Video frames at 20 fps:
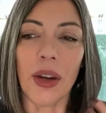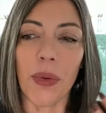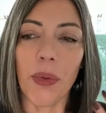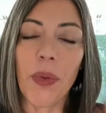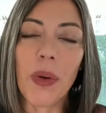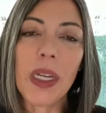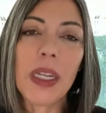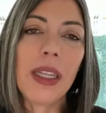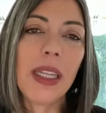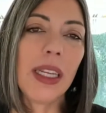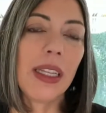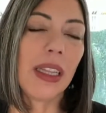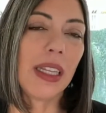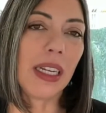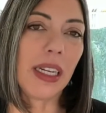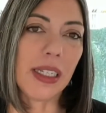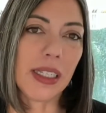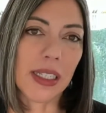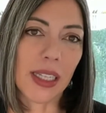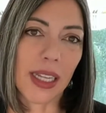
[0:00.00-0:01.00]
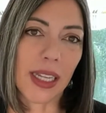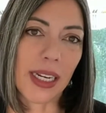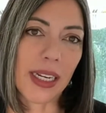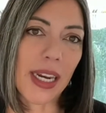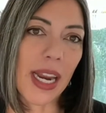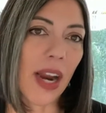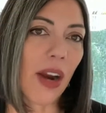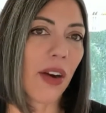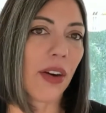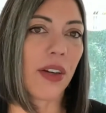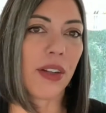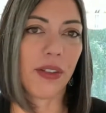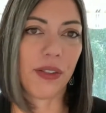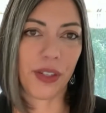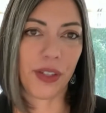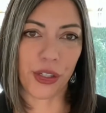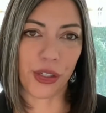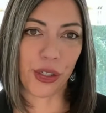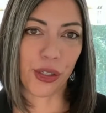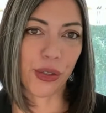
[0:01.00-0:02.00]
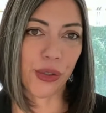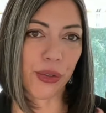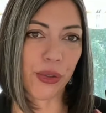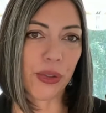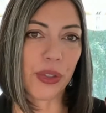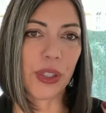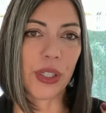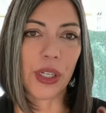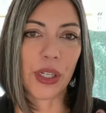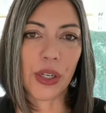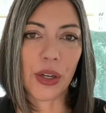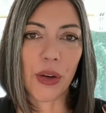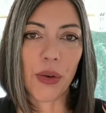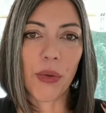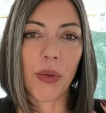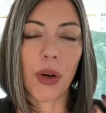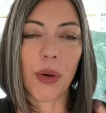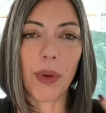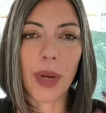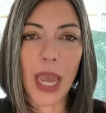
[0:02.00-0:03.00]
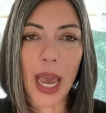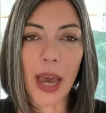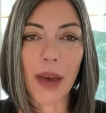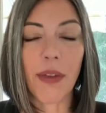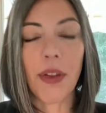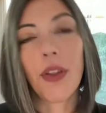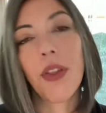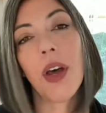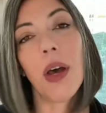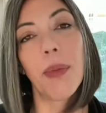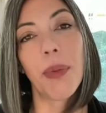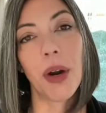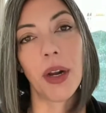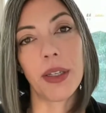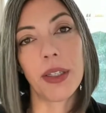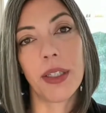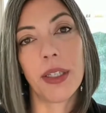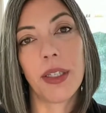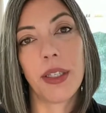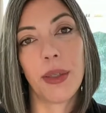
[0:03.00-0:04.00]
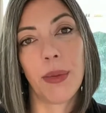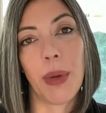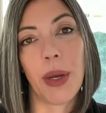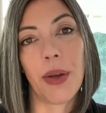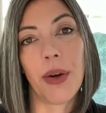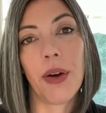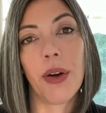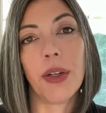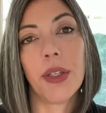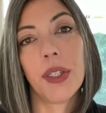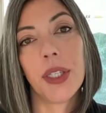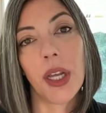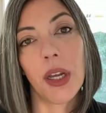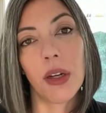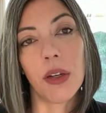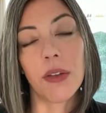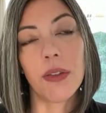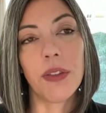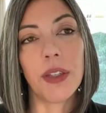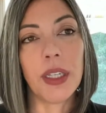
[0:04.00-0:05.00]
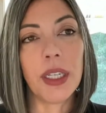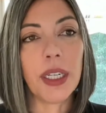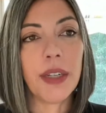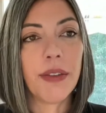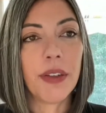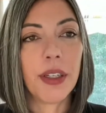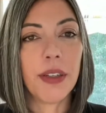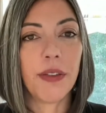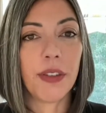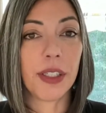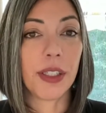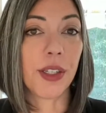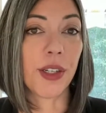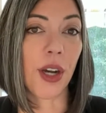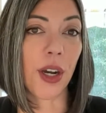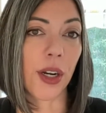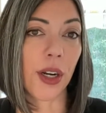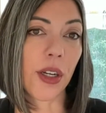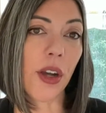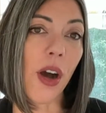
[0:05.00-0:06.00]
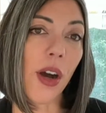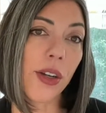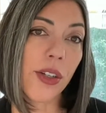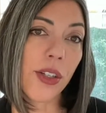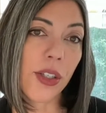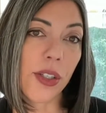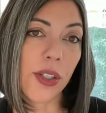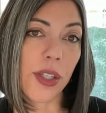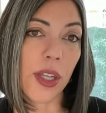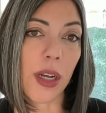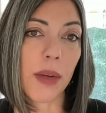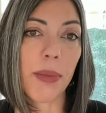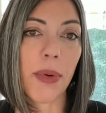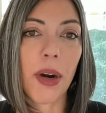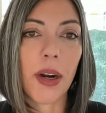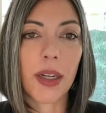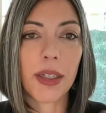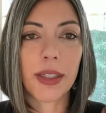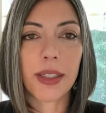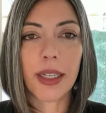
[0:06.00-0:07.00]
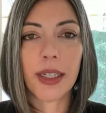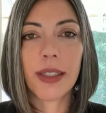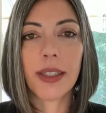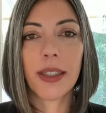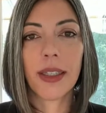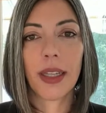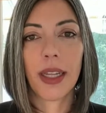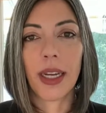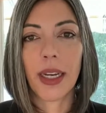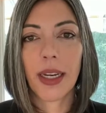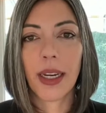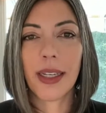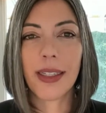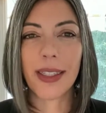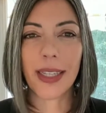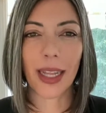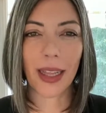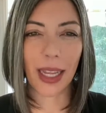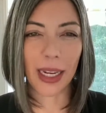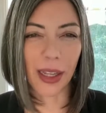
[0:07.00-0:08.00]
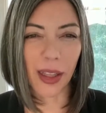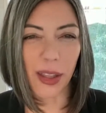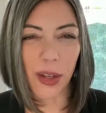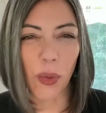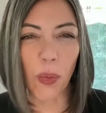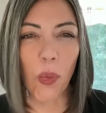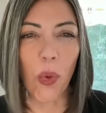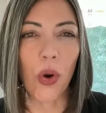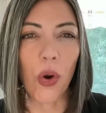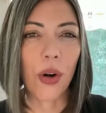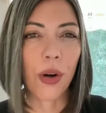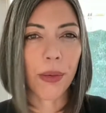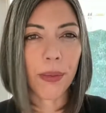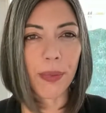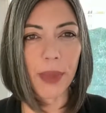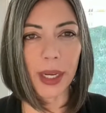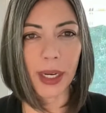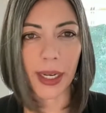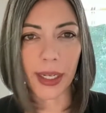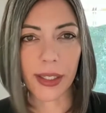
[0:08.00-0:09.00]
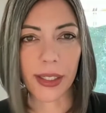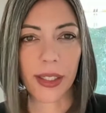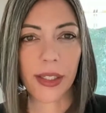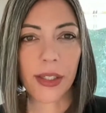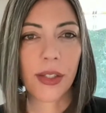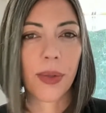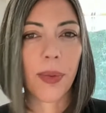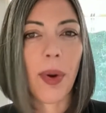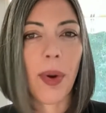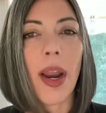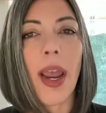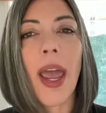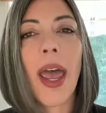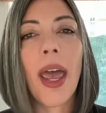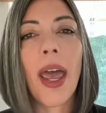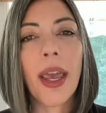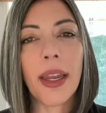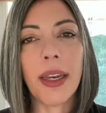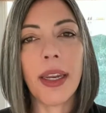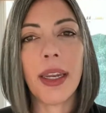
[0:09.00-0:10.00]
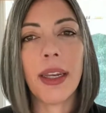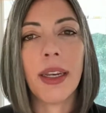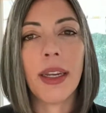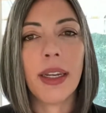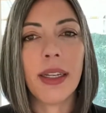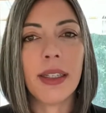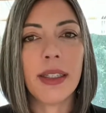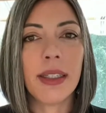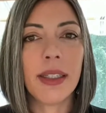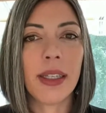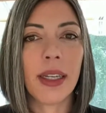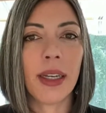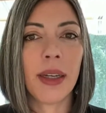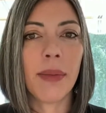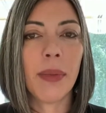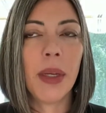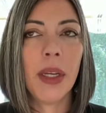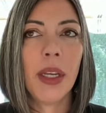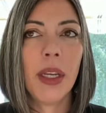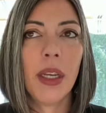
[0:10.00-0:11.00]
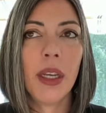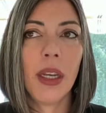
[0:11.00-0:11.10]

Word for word: really lead to like narrative issues, where we have a thought process about ourselves. And even if it's not a conscious thought process, it's not like a little worm that gets into our head and ends up